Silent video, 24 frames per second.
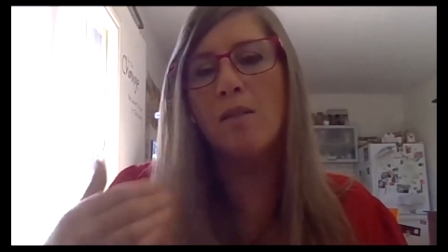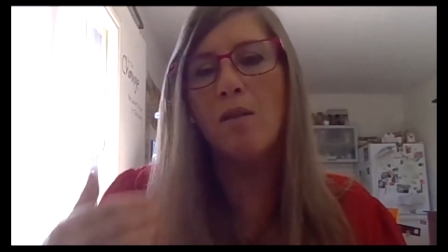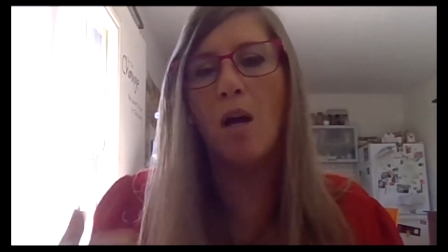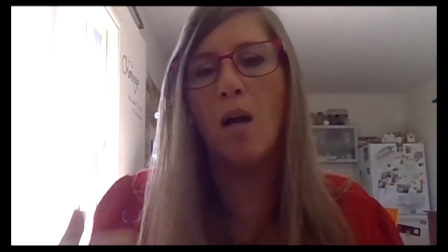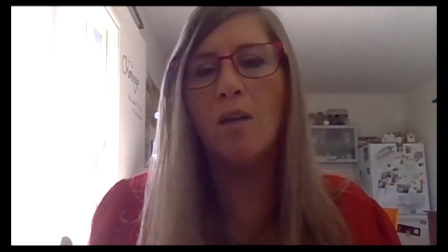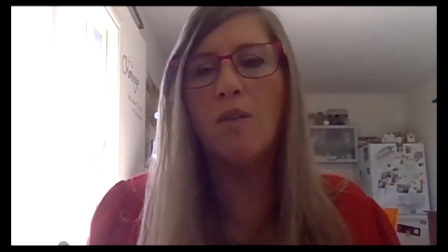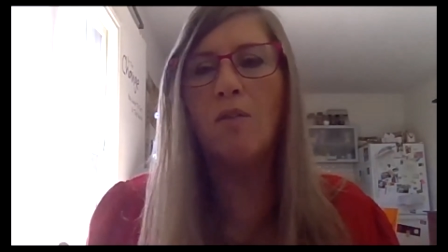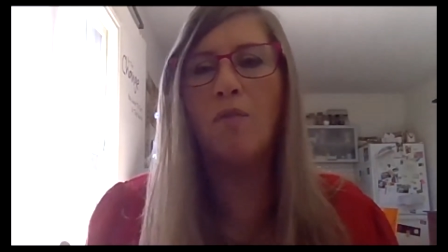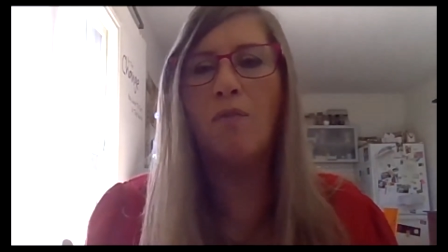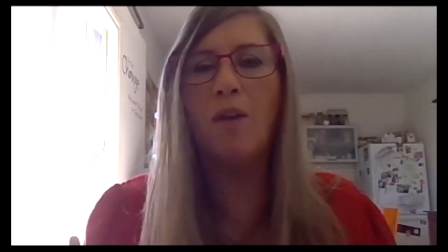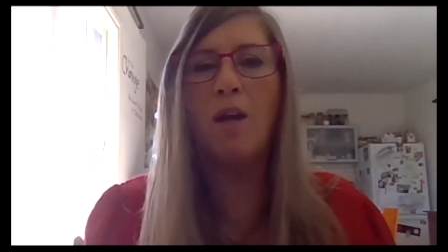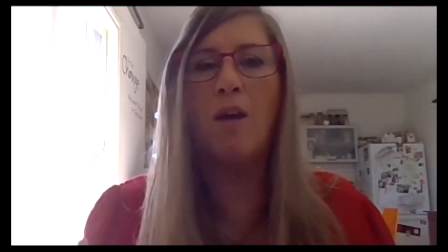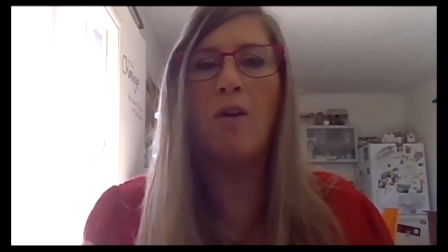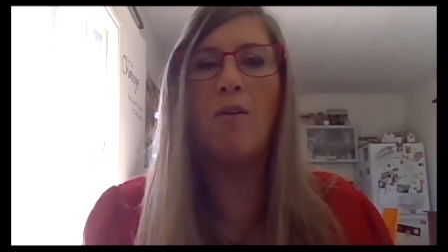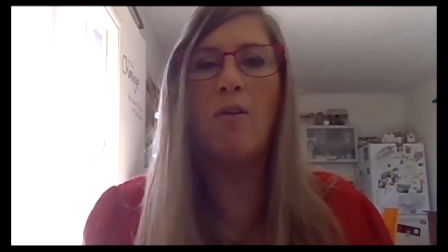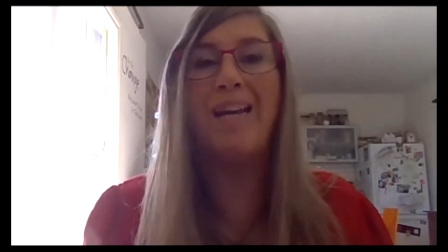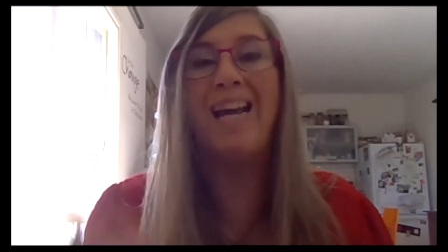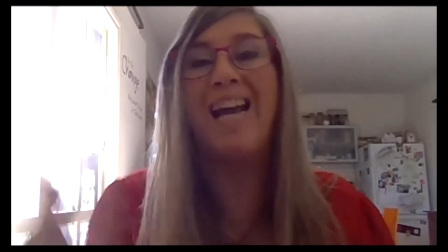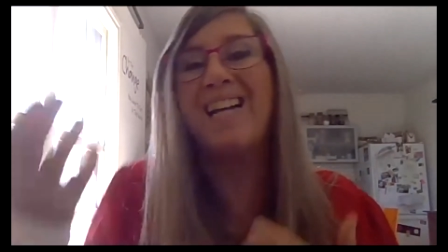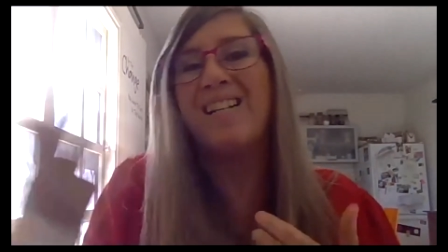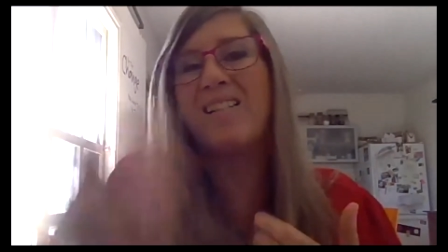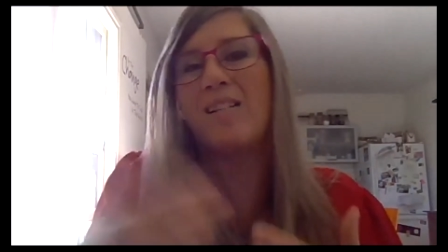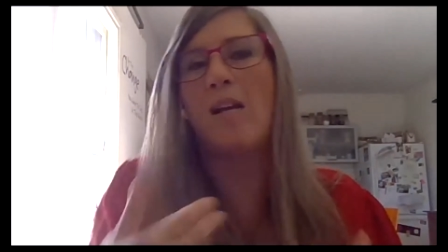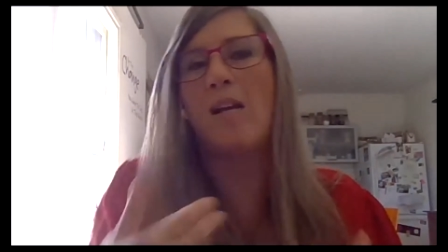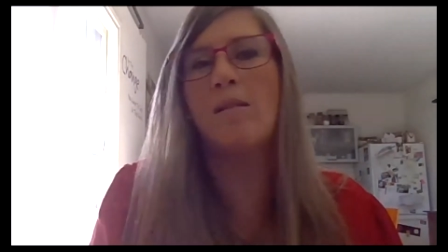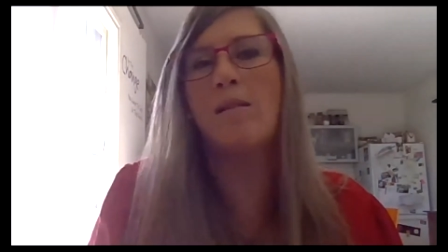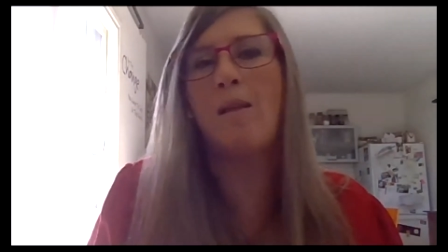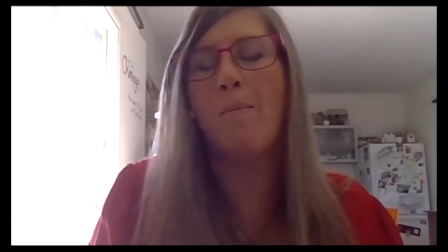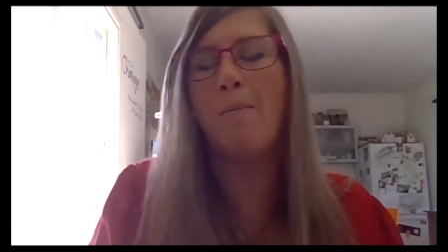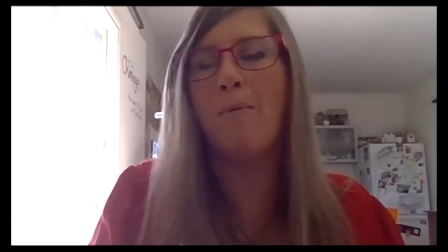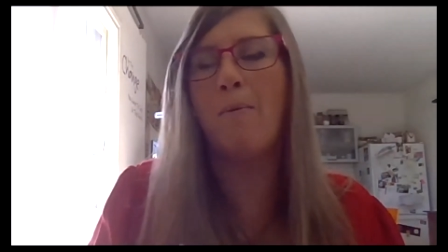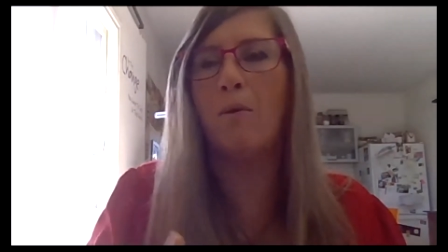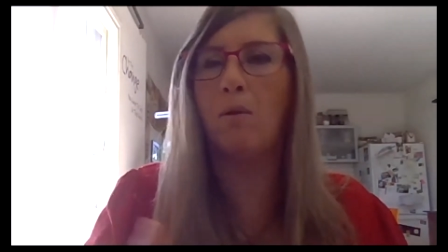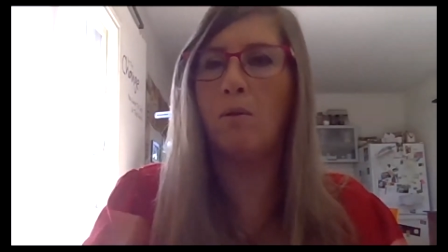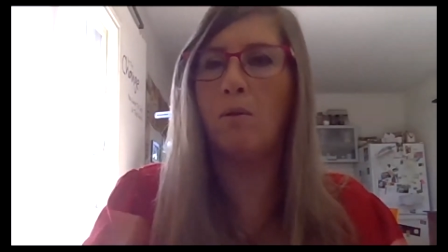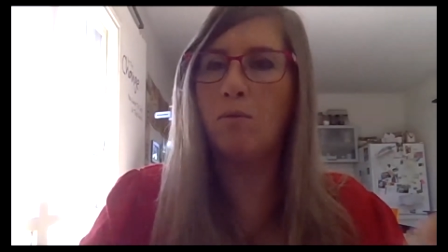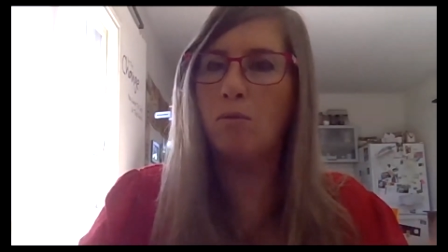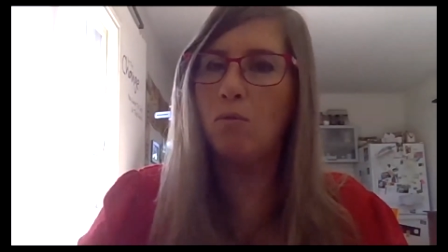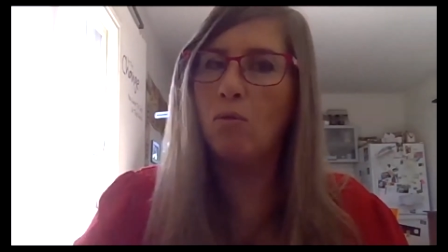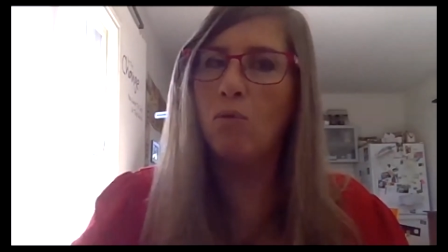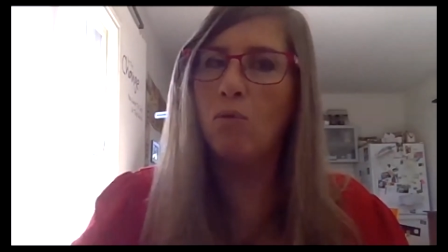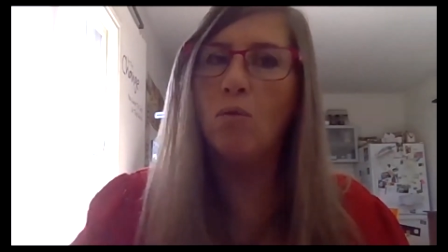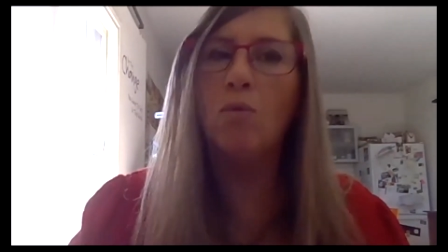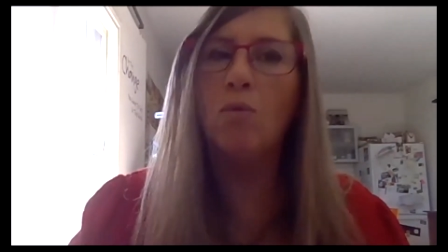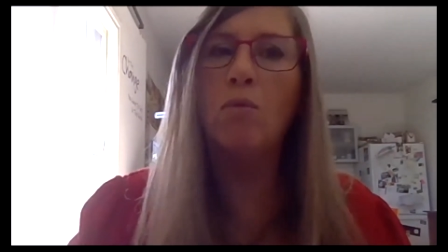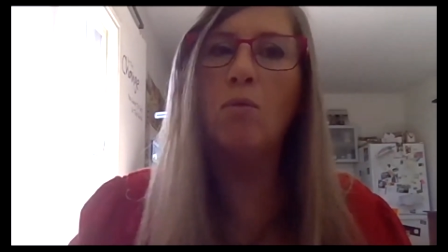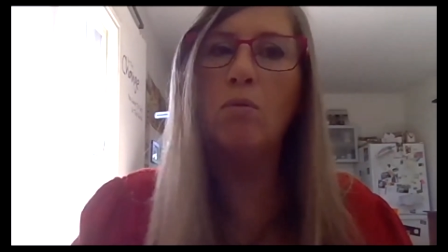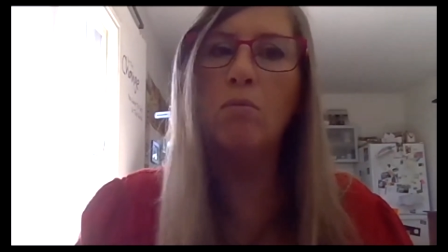not very accessible
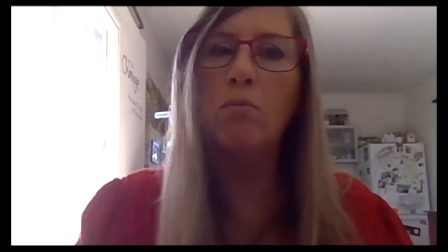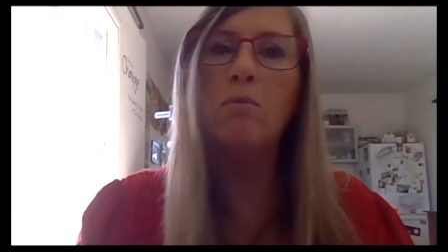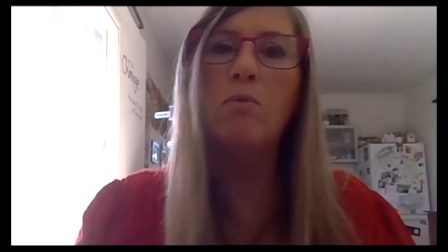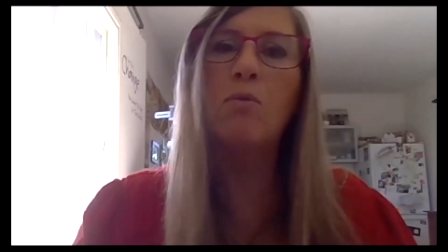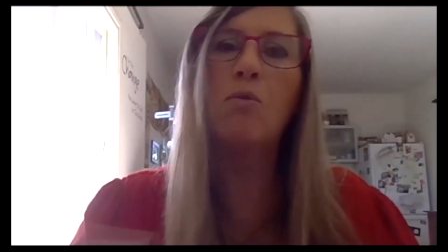to